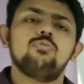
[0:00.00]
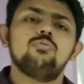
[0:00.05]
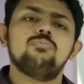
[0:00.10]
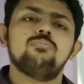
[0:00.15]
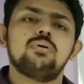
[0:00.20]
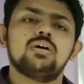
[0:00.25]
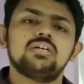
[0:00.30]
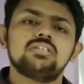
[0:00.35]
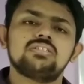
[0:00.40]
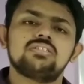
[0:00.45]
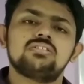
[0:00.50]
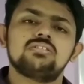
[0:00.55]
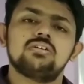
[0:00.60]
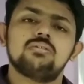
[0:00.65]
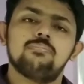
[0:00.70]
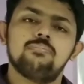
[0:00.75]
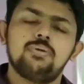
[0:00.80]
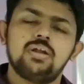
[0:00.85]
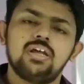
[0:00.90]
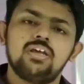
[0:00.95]
you
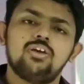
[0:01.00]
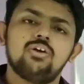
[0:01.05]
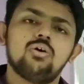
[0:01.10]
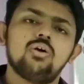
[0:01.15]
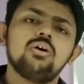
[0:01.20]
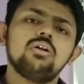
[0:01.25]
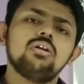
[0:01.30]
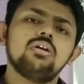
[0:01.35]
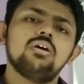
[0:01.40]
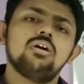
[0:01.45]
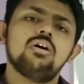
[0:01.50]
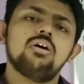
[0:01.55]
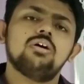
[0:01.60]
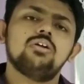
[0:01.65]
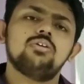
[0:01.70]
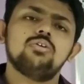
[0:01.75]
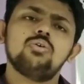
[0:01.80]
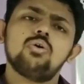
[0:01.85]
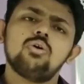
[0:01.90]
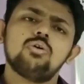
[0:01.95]
must bring your
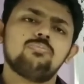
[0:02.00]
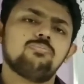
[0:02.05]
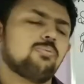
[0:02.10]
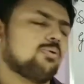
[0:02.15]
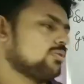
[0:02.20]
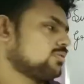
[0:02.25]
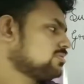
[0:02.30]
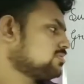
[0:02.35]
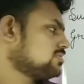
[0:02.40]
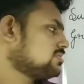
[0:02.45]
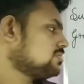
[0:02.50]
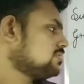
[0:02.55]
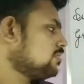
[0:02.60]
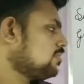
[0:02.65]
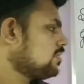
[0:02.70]
notebooks.